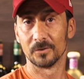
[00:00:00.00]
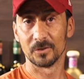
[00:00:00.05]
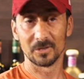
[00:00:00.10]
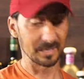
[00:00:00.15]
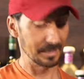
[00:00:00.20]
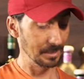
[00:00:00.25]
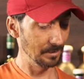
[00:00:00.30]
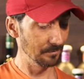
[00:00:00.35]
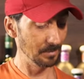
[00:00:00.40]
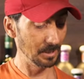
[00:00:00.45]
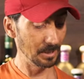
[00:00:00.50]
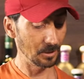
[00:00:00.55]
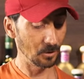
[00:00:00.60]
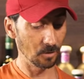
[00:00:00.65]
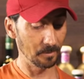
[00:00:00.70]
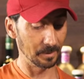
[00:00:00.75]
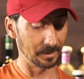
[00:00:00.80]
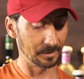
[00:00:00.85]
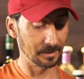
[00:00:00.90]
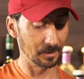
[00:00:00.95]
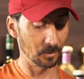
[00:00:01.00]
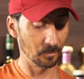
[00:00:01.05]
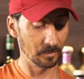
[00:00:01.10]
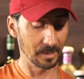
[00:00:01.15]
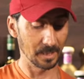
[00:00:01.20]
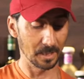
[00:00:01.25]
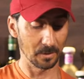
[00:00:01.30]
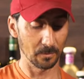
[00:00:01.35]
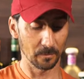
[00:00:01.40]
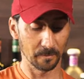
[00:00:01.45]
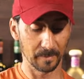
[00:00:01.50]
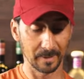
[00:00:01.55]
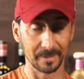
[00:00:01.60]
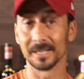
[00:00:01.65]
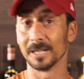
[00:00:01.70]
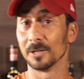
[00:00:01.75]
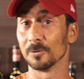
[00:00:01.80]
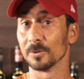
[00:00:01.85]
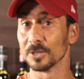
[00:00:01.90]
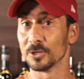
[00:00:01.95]
Just leave me a comment, tell me how you've been,
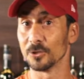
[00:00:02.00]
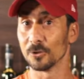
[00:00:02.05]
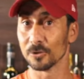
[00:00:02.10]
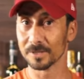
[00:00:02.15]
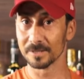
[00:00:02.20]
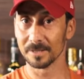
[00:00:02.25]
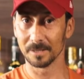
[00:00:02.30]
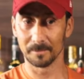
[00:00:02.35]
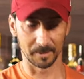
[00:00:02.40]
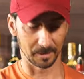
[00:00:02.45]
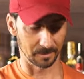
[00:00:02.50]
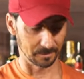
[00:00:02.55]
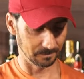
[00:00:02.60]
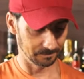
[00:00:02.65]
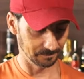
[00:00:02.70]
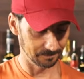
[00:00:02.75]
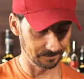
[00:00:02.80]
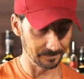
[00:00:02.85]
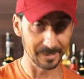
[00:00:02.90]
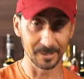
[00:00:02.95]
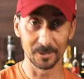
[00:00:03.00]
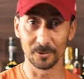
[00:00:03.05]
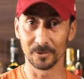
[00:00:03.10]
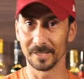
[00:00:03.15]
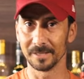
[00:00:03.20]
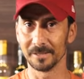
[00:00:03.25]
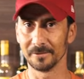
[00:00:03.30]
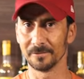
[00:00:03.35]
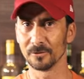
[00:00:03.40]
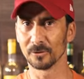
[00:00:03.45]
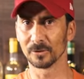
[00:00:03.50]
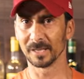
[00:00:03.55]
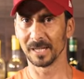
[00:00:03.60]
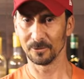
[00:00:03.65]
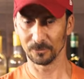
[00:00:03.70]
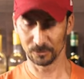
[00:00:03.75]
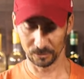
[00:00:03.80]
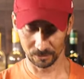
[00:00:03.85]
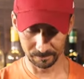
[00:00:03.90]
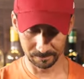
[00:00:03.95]
how was your summer? Are you ready for the
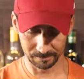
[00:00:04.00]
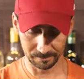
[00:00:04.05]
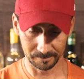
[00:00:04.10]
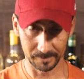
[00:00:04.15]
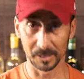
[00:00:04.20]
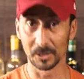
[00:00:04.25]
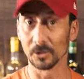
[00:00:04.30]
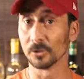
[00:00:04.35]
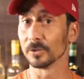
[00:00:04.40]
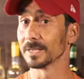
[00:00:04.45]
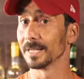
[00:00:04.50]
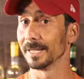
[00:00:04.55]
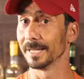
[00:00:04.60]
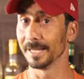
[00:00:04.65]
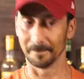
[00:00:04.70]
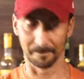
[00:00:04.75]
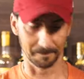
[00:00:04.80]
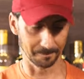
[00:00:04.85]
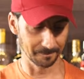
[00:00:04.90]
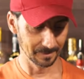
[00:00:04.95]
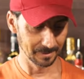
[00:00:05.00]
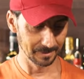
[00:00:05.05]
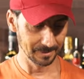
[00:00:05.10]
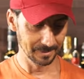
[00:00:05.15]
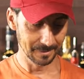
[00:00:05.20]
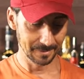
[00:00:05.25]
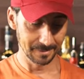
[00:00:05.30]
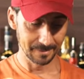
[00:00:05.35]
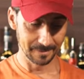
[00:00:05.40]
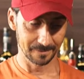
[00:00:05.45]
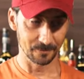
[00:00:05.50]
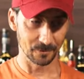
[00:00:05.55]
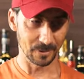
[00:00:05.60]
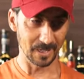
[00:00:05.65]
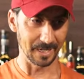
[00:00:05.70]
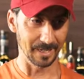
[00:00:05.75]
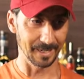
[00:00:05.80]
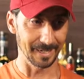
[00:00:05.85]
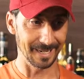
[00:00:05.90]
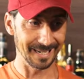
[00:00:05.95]
autumn? Because I am.
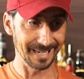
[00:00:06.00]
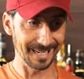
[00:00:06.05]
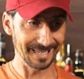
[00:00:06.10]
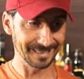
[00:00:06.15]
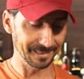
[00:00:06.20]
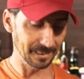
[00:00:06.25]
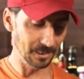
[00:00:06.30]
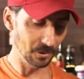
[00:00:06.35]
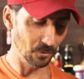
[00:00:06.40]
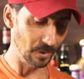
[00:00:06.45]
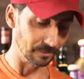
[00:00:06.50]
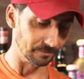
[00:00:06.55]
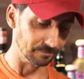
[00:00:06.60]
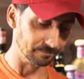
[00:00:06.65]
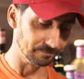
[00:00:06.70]
Right, electric one.